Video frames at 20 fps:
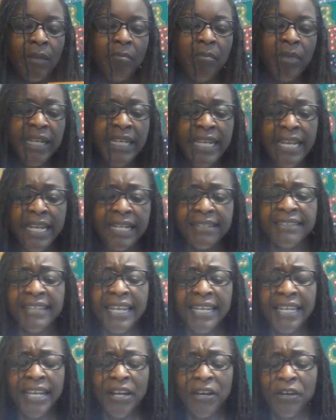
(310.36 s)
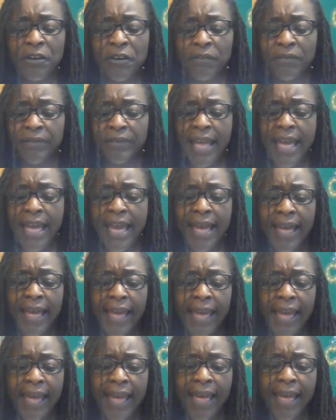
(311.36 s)
Many ants take care of
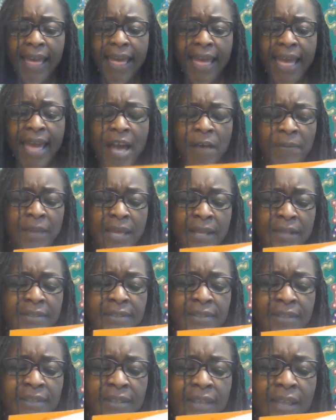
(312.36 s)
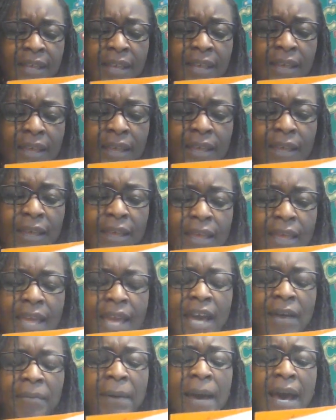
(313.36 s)
aphids.
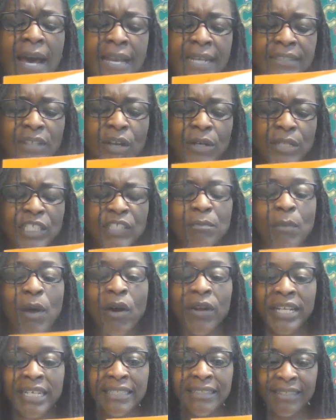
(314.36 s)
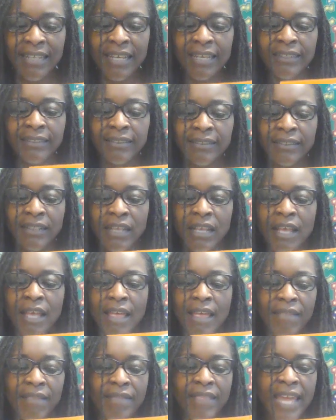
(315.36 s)
Aphids are small insects.
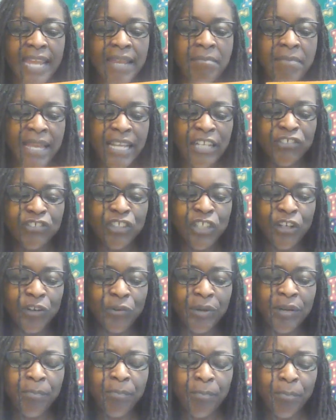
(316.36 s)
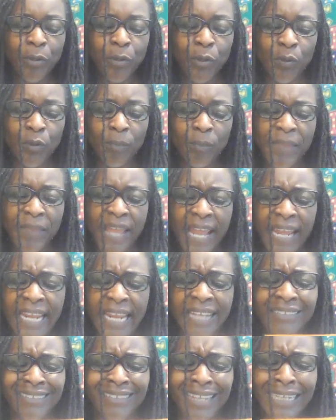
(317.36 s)
They make sugary poop that
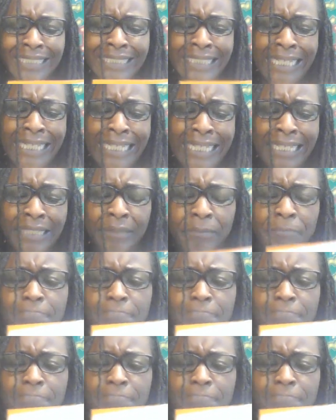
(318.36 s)
ants like to eat.